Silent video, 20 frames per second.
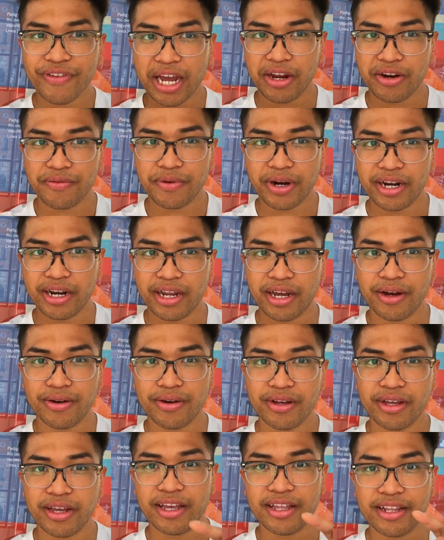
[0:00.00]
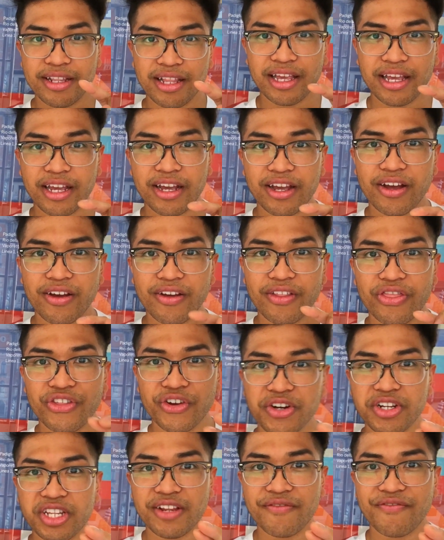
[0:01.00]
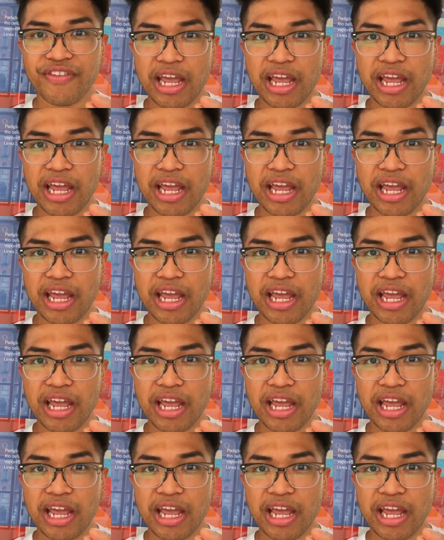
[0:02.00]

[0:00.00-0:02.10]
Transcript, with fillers: fired right now. And like, 13